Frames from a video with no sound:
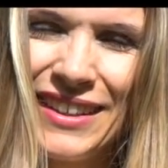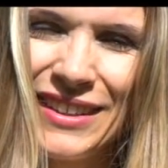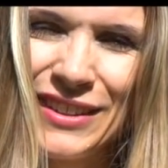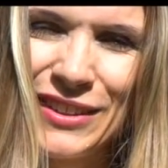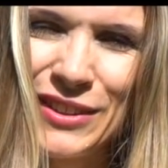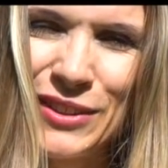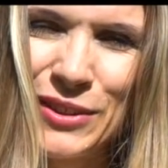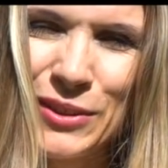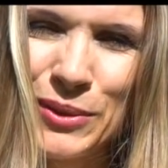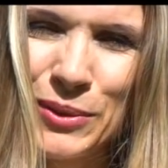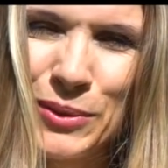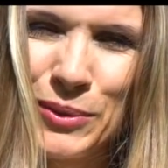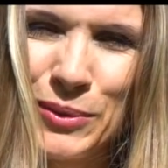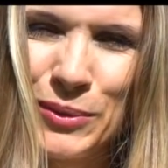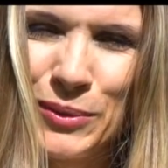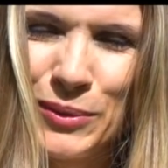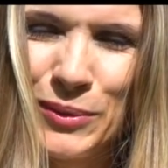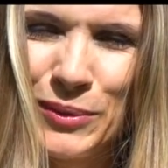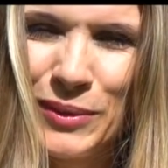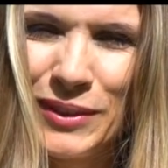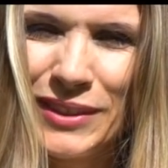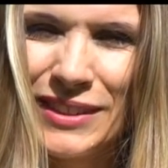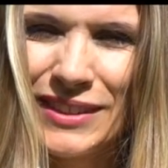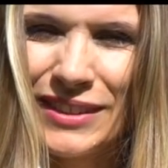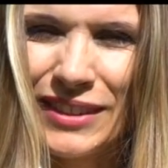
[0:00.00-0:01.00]

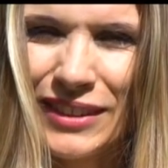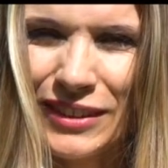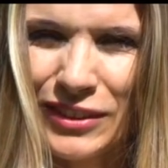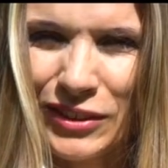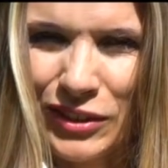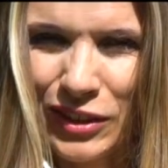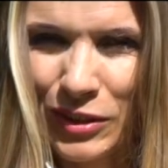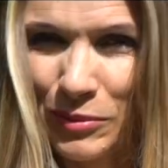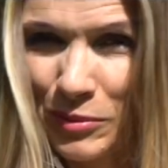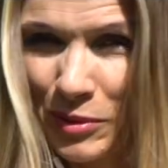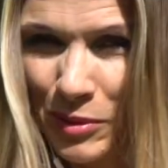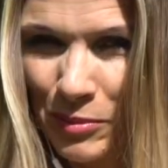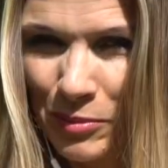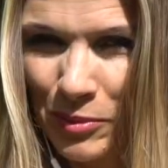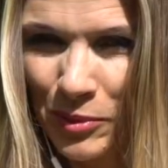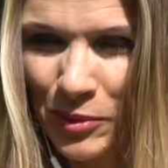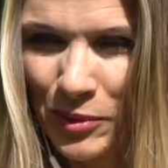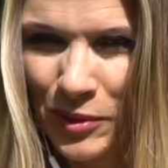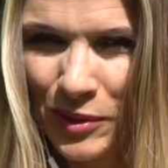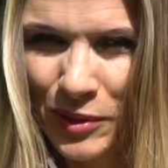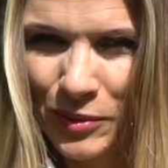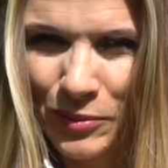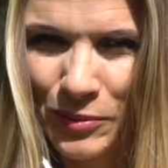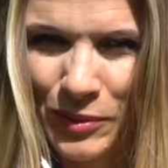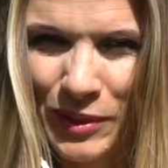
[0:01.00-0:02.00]
So it's not going to be a
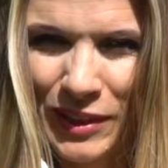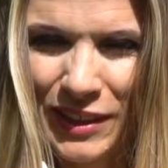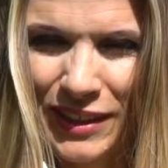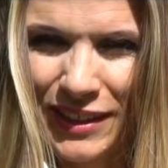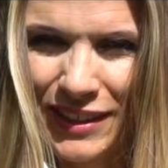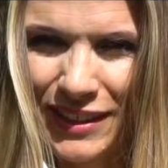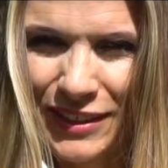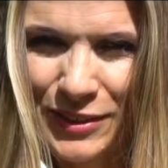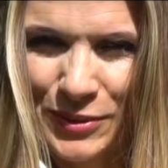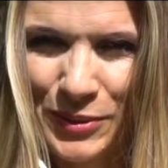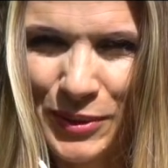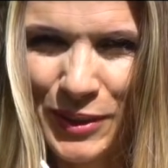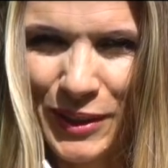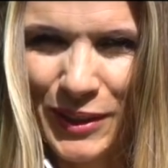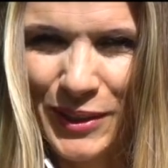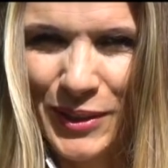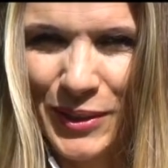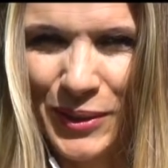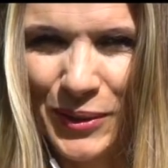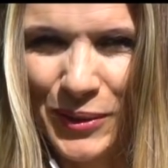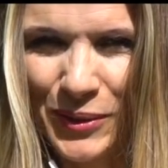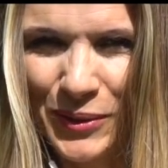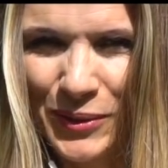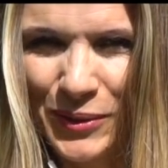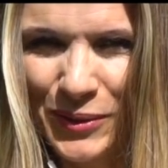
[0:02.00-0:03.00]
boring week as we
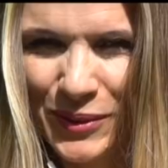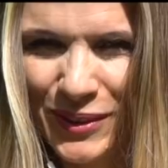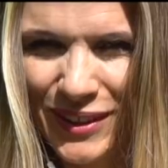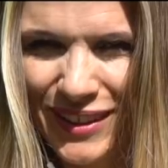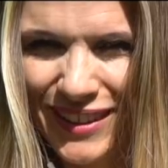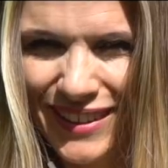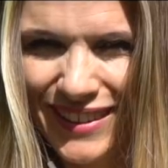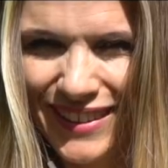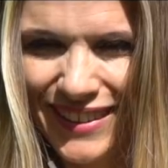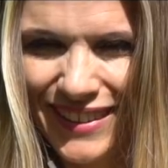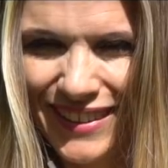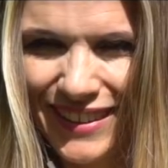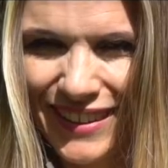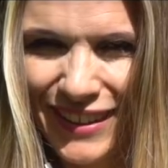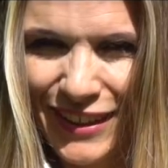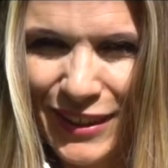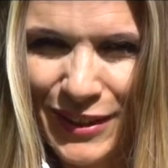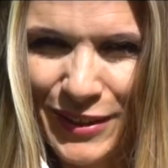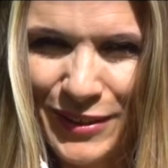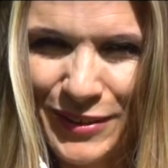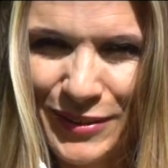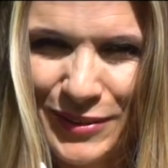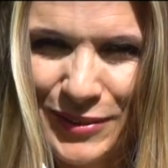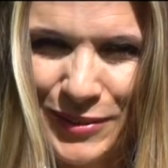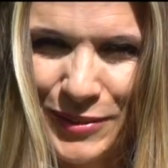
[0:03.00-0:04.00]
go
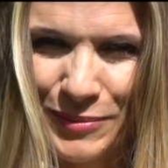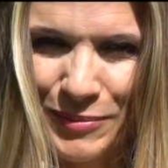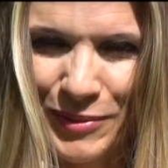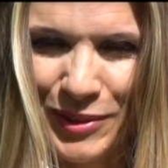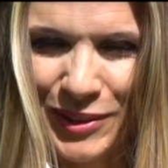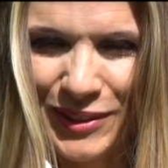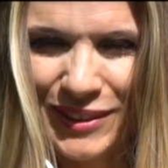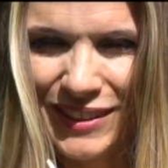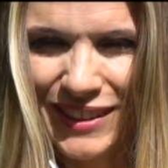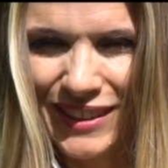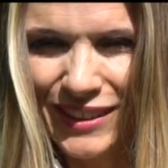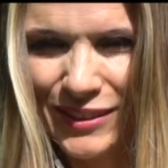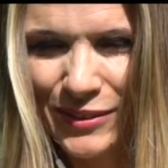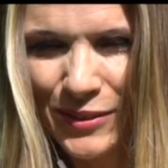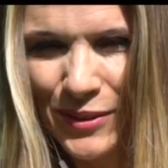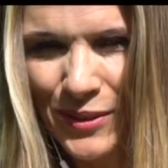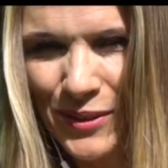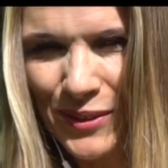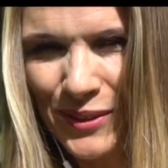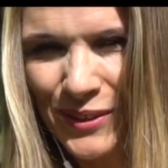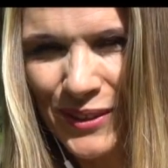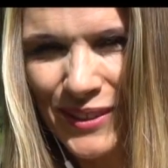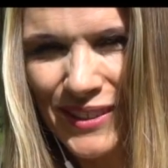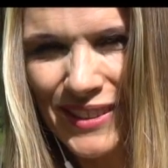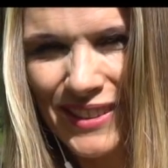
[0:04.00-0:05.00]
through Monday to
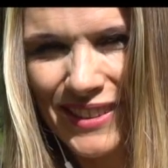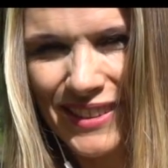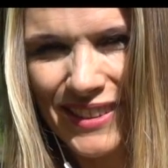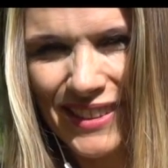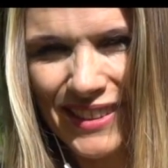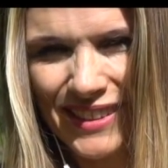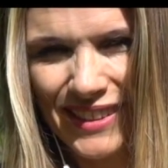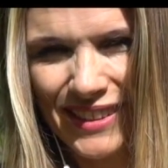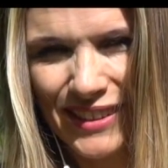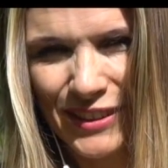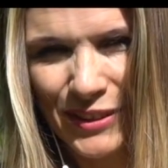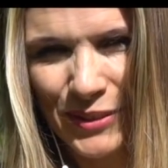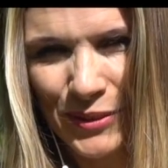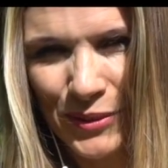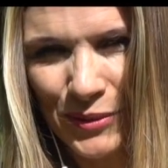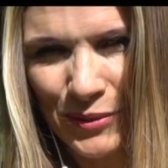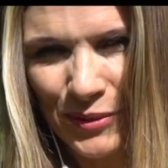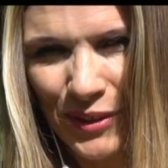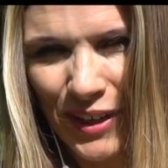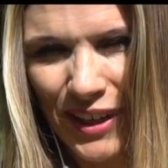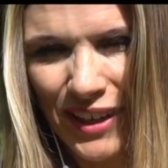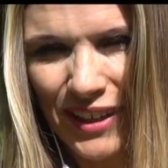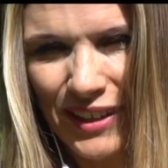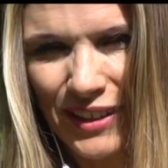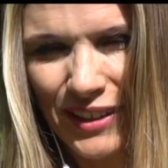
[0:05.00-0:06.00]
Thursday, then into
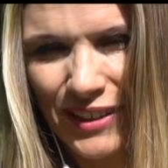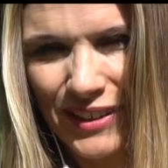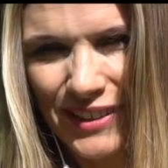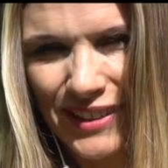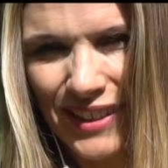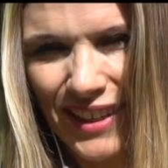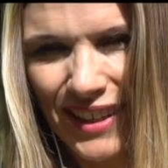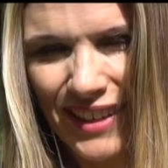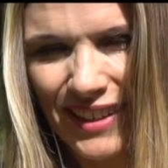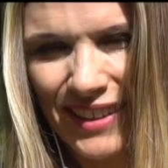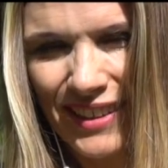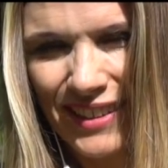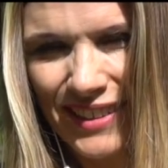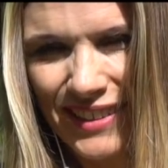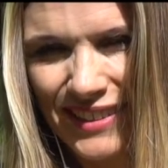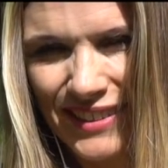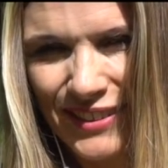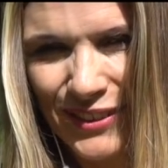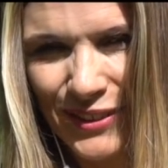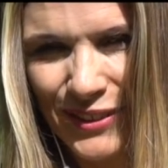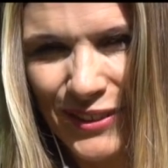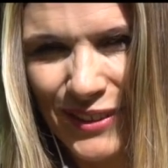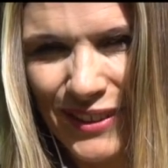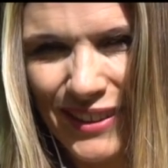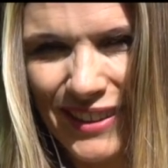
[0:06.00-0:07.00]
Friday, Saturday,
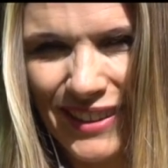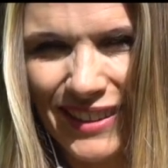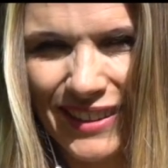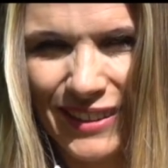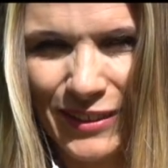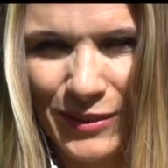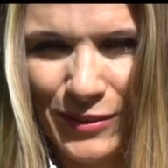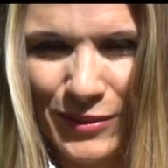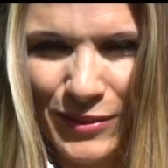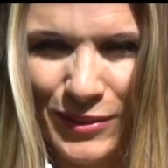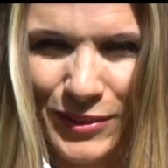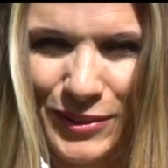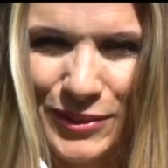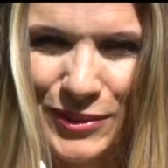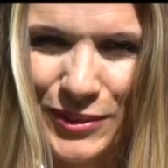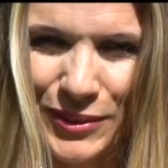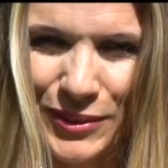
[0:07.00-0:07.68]
Sunday, through